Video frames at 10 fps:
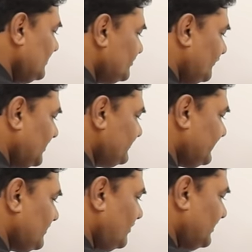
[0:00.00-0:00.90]
So what is
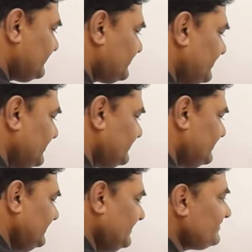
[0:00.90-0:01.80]
the cost?
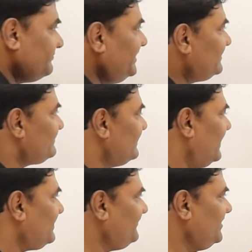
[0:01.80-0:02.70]
See, this means
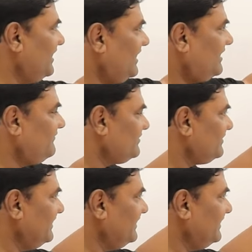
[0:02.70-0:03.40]
that we have